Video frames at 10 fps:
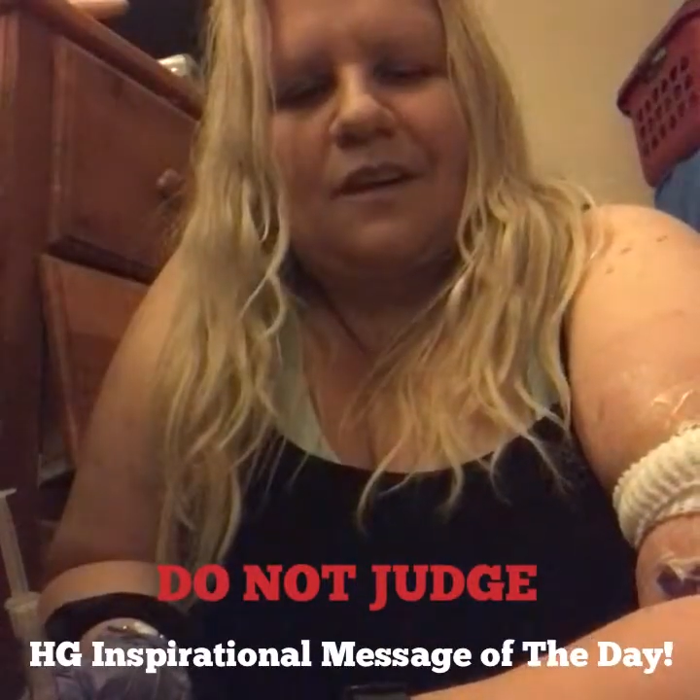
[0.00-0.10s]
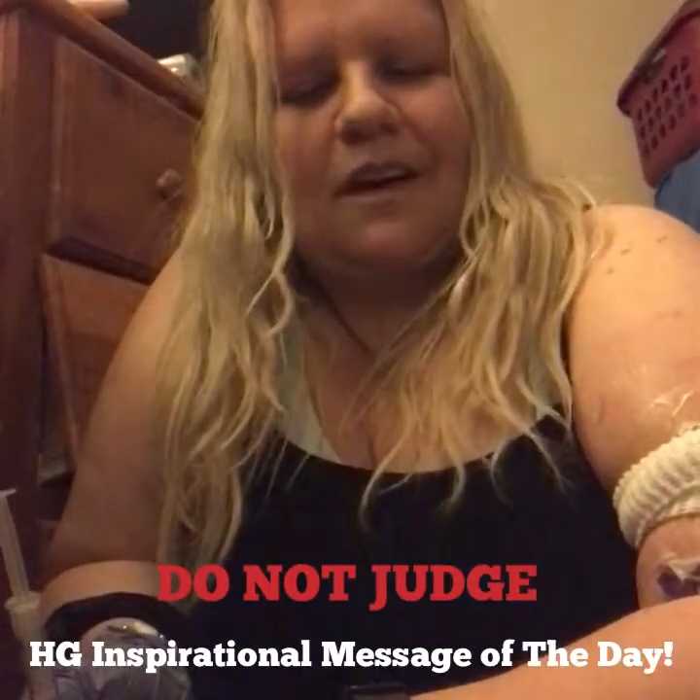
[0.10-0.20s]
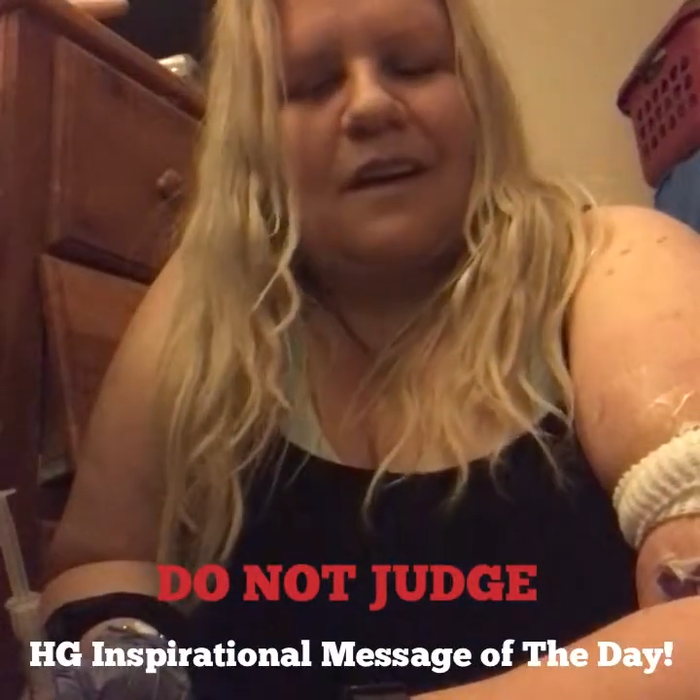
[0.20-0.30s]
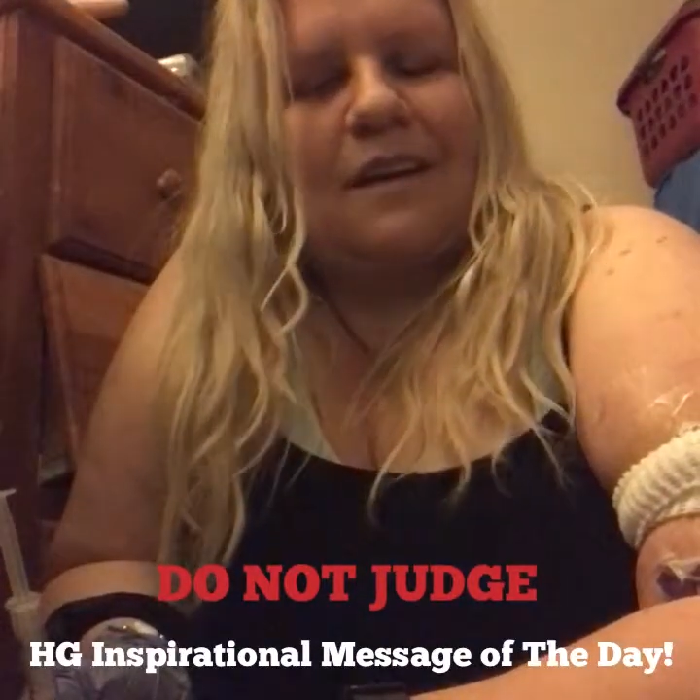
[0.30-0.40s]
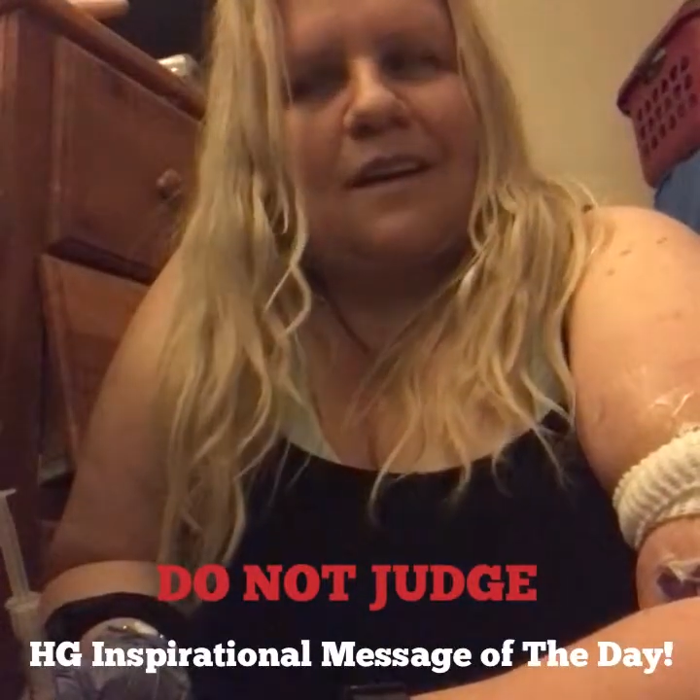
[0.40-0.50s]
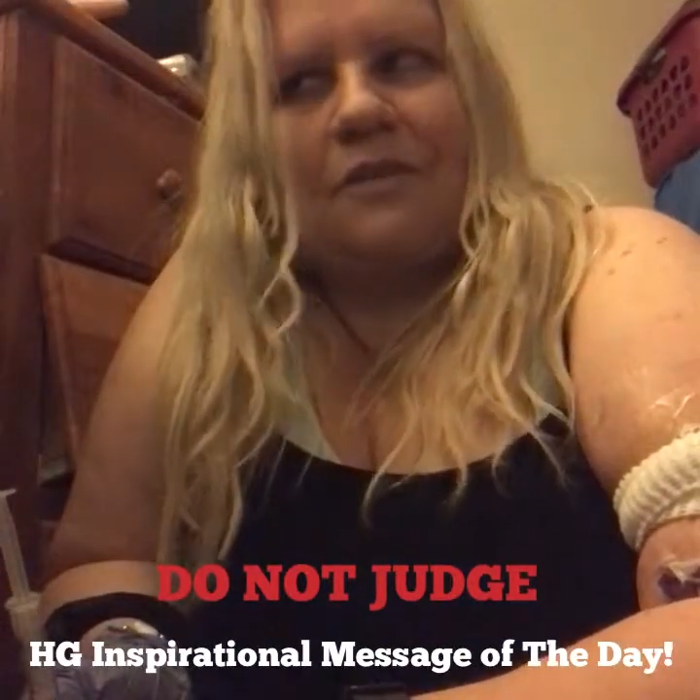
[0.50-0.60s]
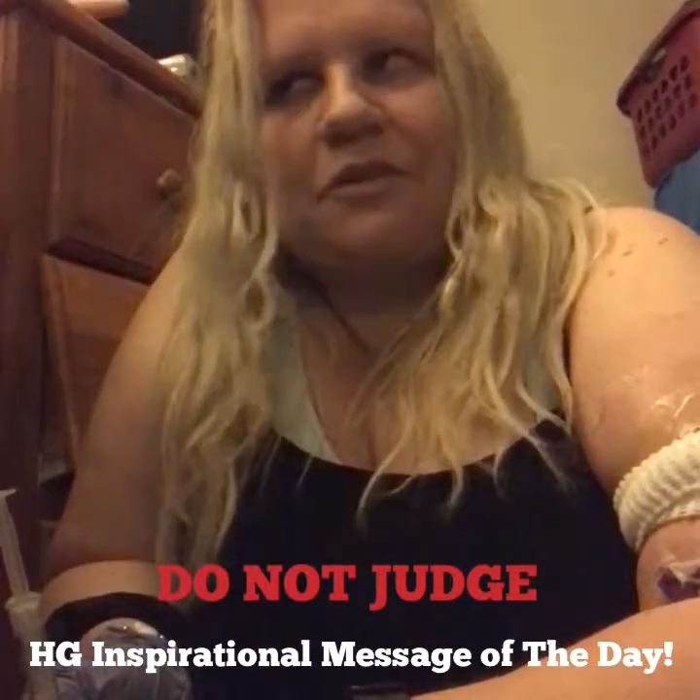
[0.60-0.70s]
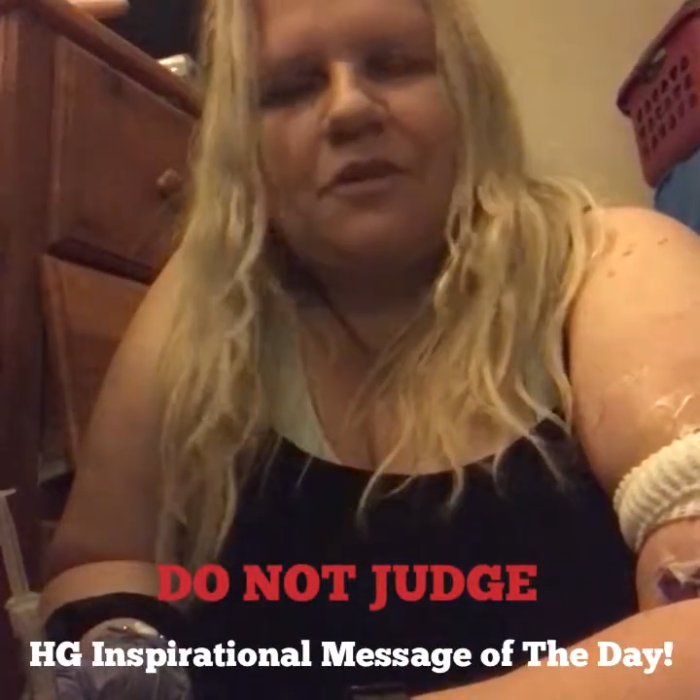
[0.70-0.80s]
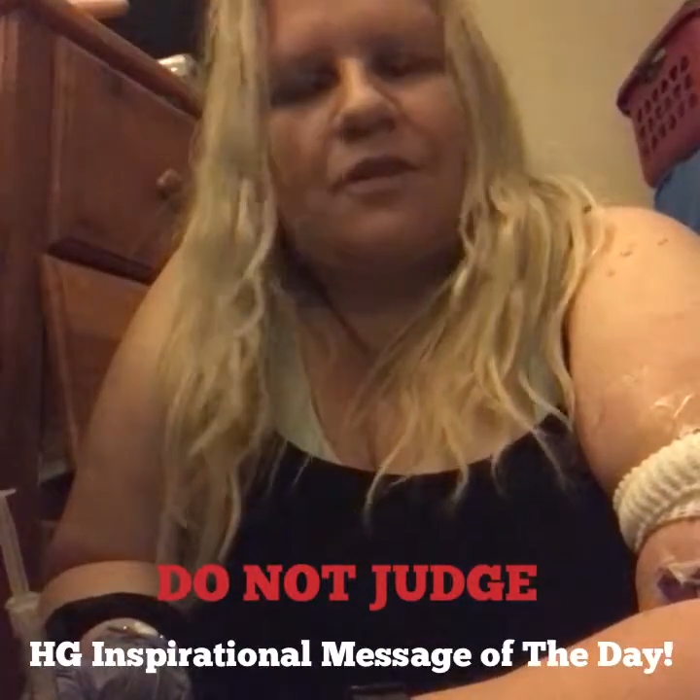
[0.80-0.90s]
I never